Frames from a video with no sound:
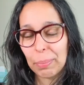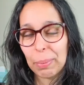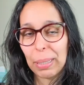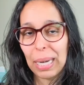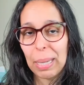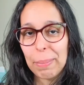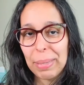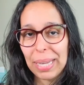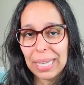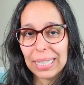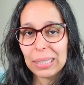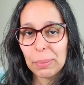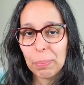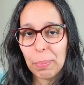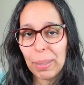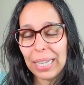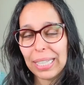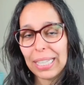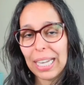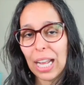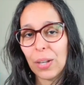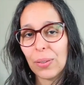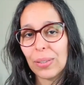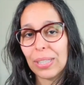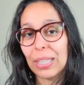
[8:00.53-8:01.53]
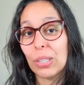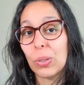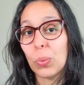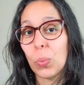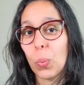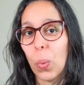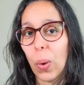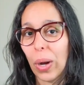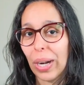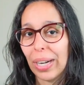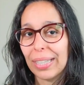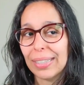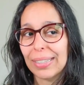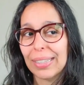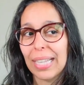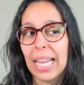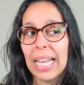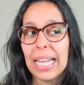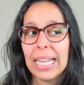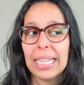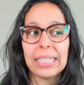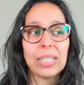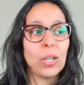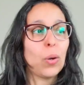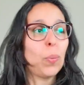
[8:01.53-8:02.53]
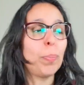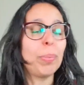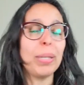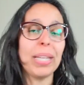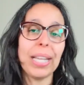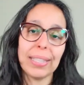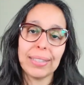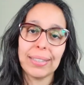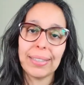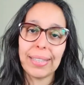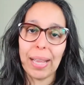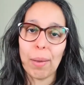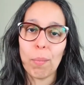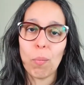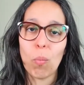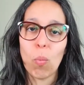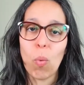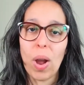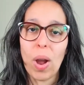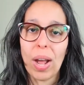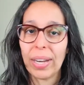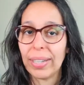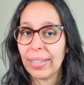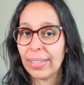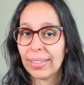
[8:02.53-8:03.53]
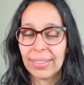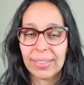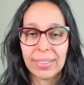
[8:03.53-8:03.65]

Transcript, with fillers: But let me explain how this works. So PSM 1 is